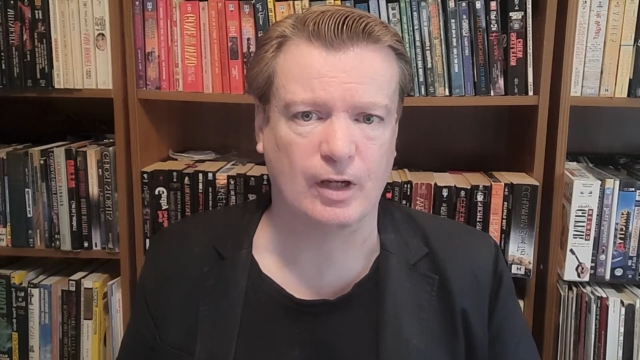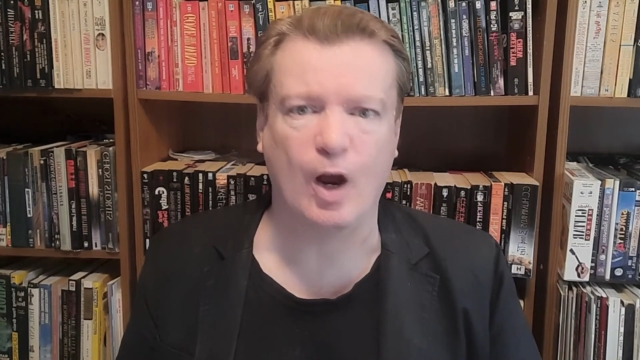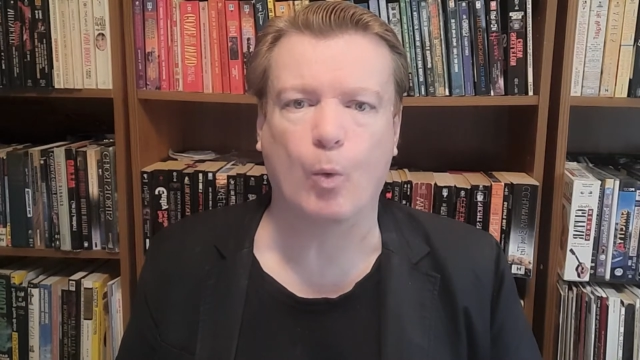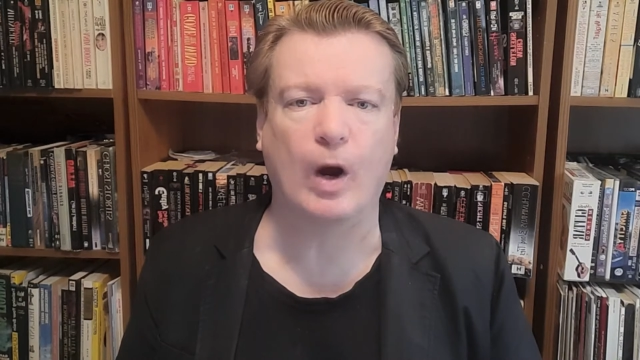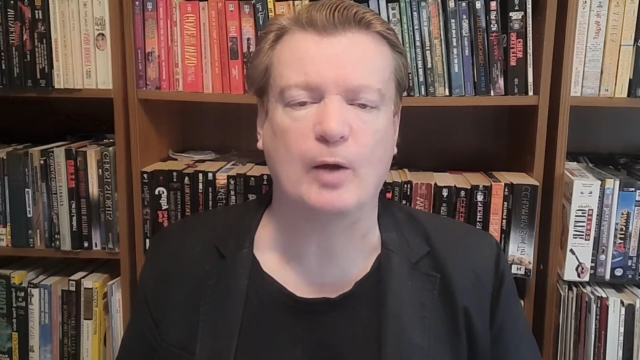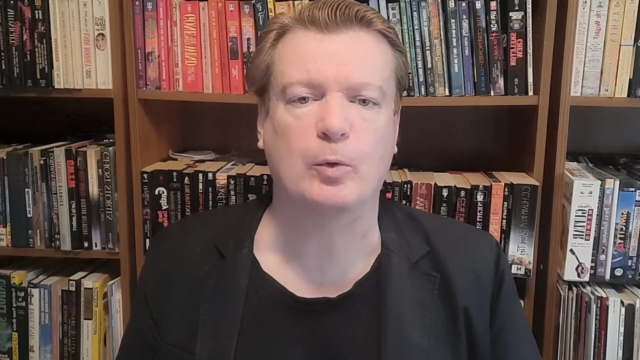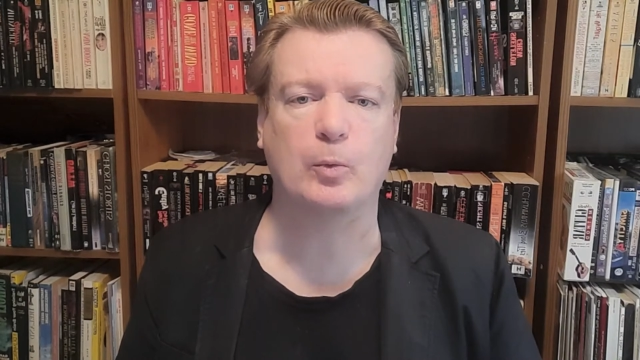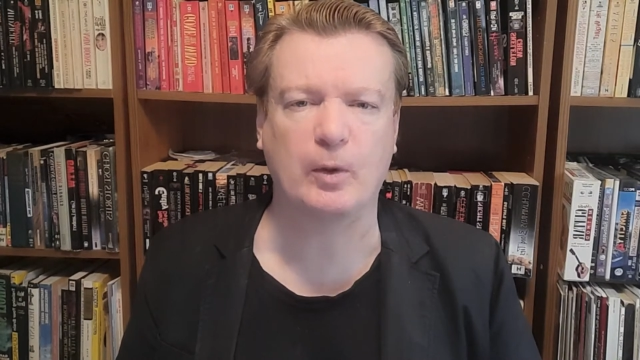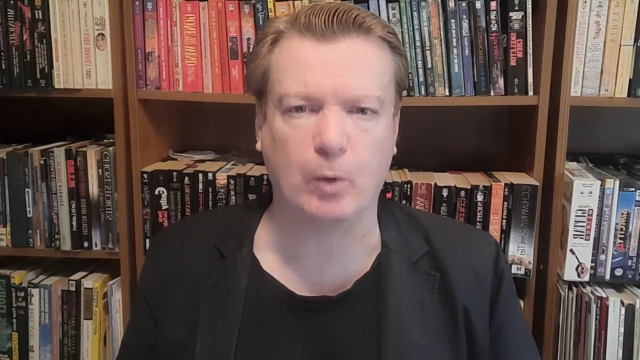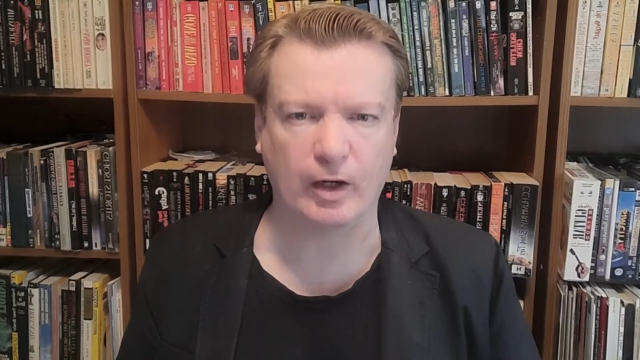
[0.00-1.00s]
Why would we
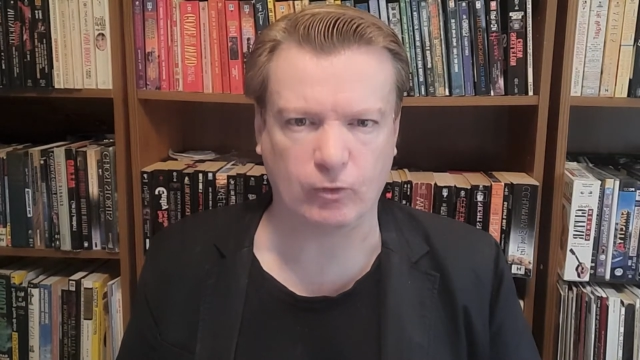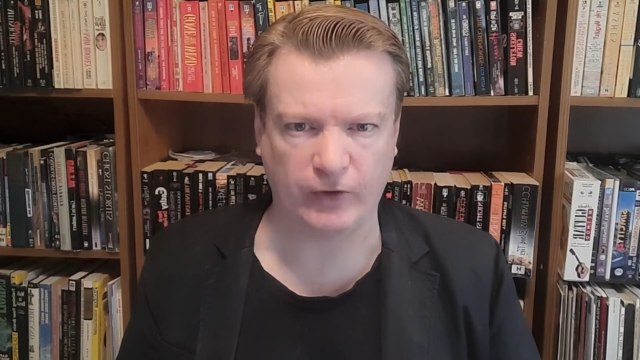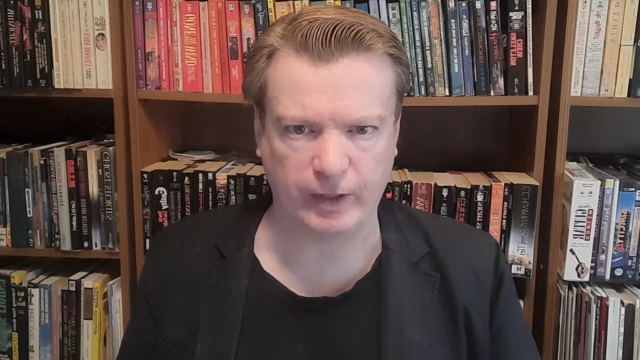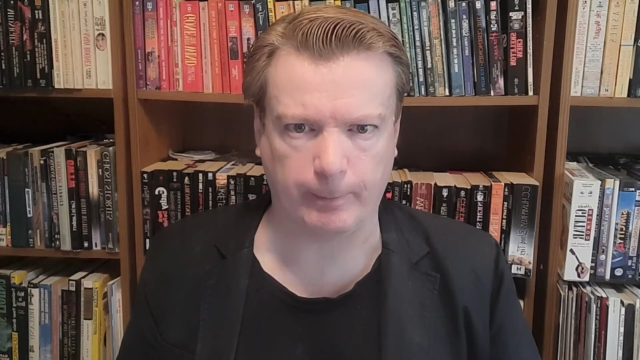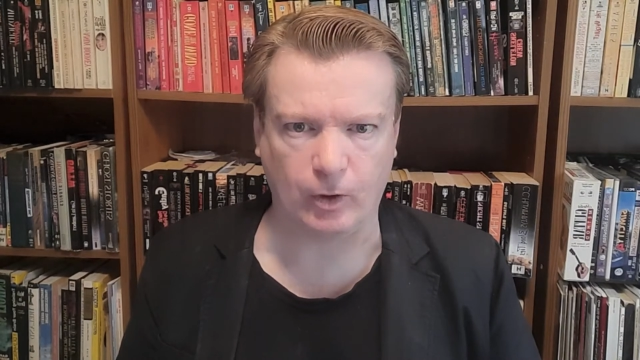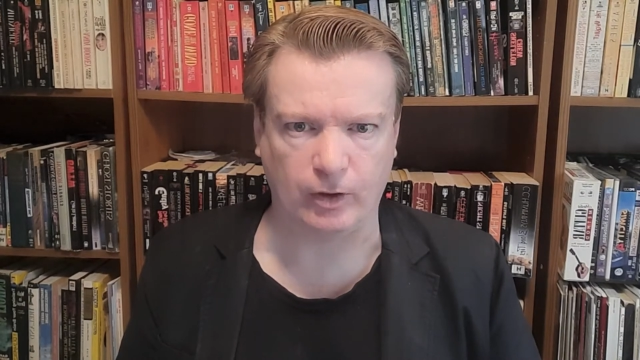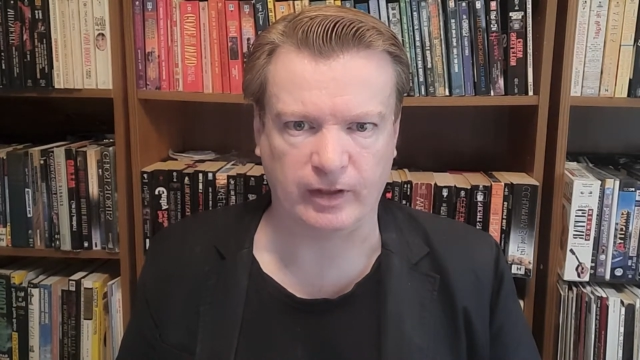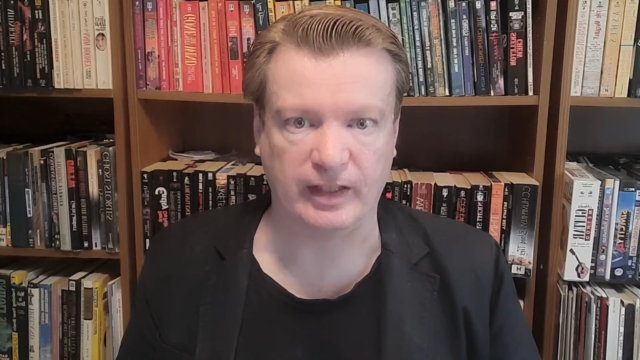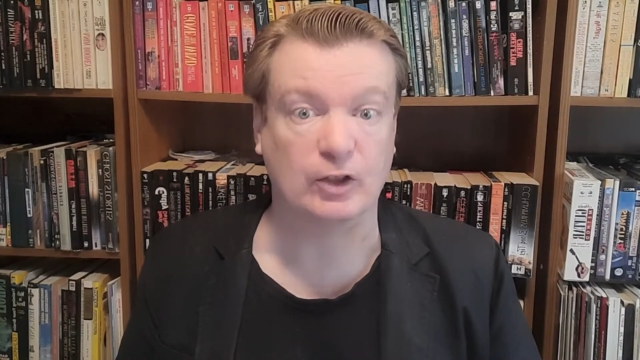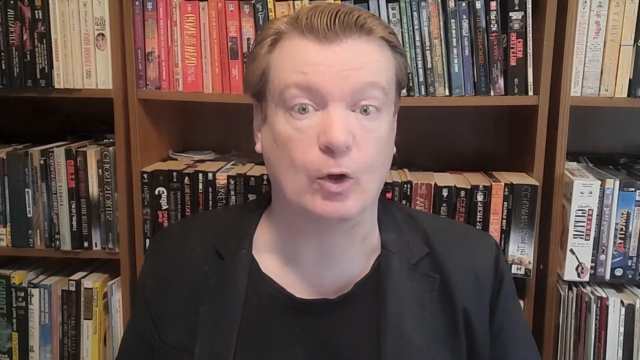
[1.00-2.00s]
want to read a book
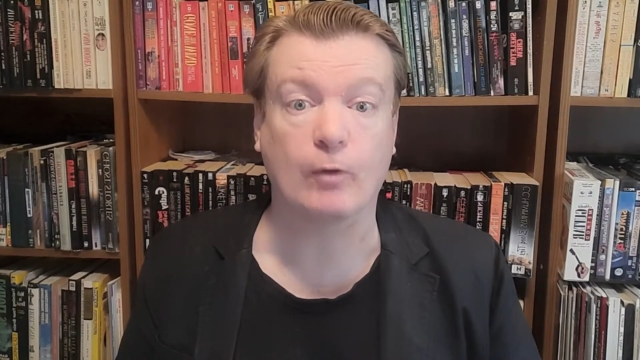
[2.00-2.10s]
that's over